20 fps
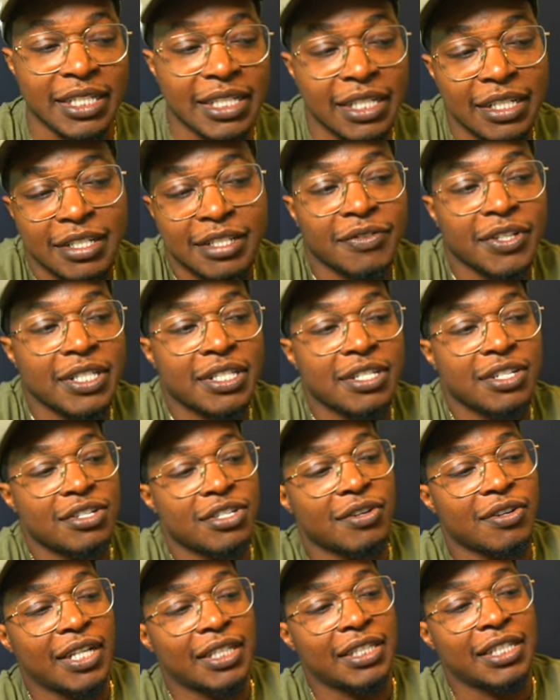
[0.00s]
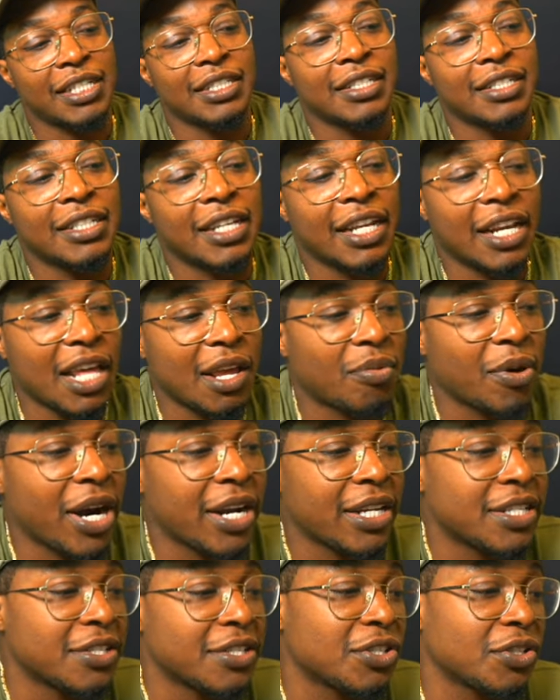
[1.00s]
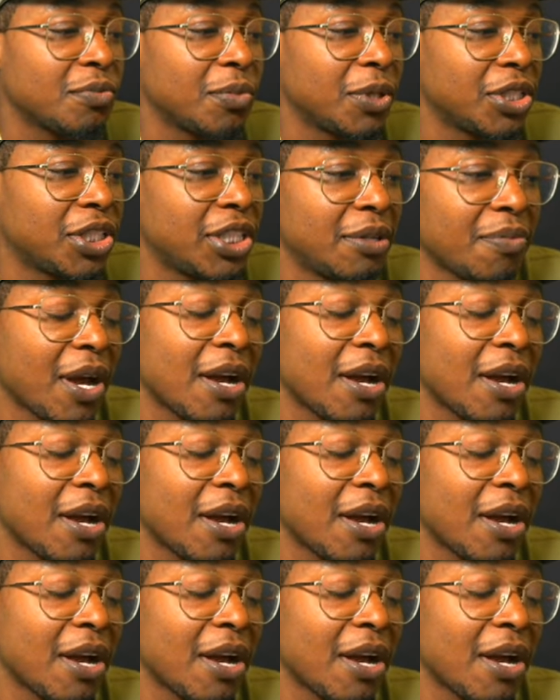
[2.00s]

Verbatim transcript: And it's vintage, so at the end of the day, their price is super cheap.